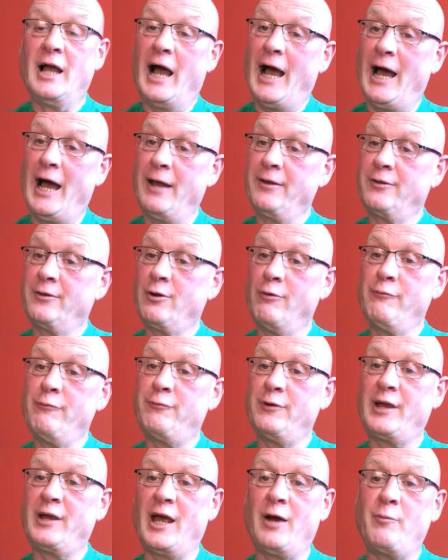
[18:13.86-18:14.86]
And don't
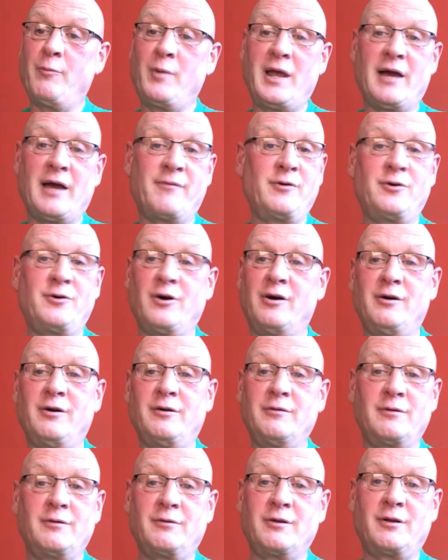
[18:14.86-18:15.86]
forget, we haven't got,
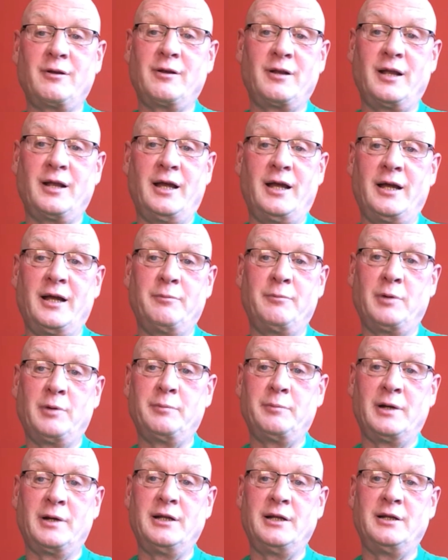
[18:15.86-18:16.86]

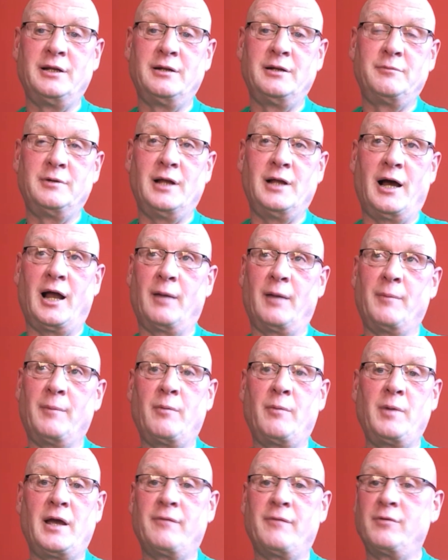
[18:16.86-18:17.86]
we're in
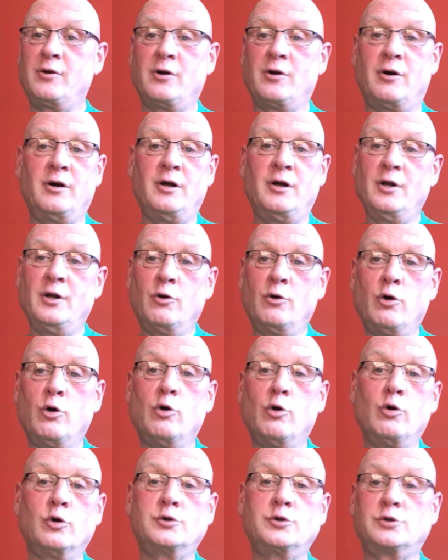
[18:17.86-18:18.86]
Alaman, we haven't got
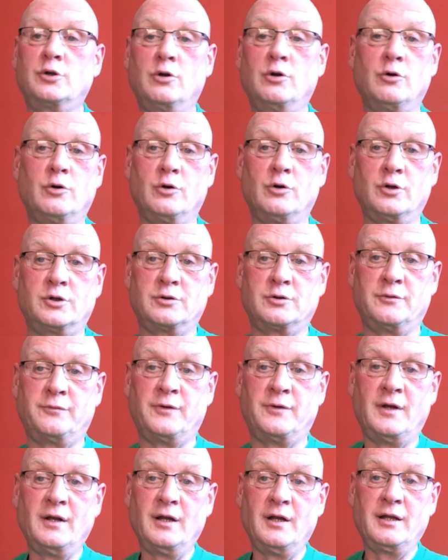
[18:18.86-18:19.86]
hordes and hordes of
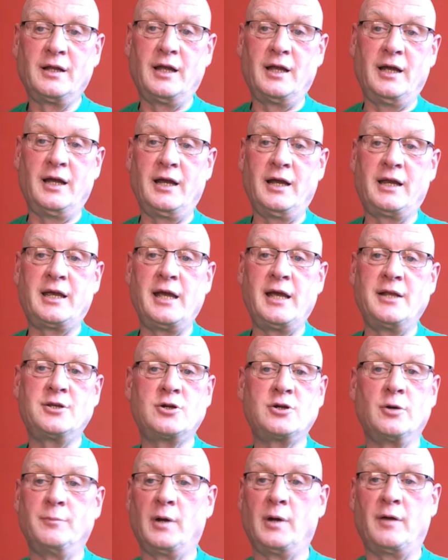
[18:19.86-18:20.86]
kids
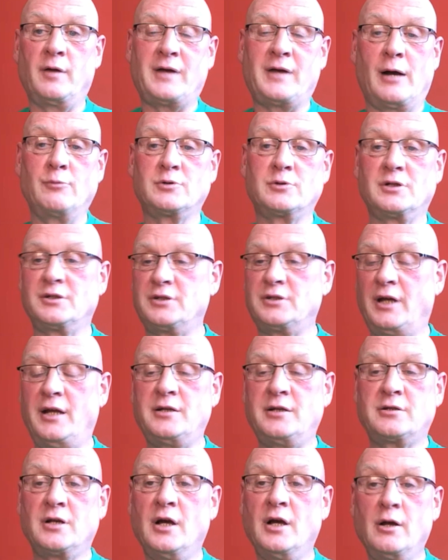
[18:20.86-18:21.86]
coming off council
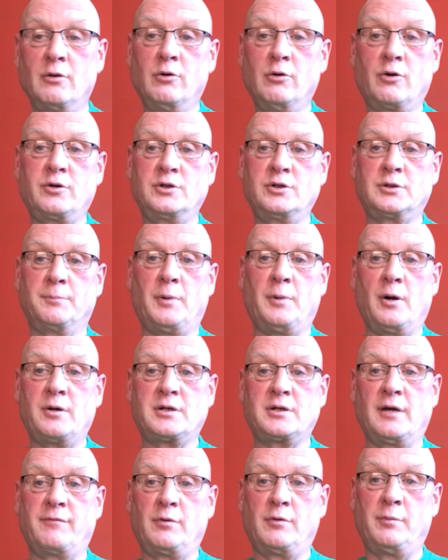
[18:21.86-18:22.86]
estates looking to
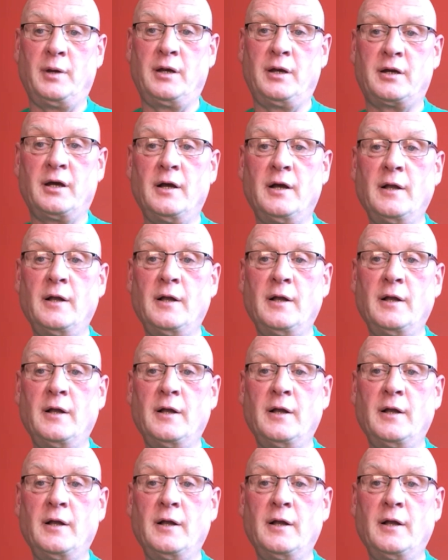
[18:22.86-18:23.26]
box every week.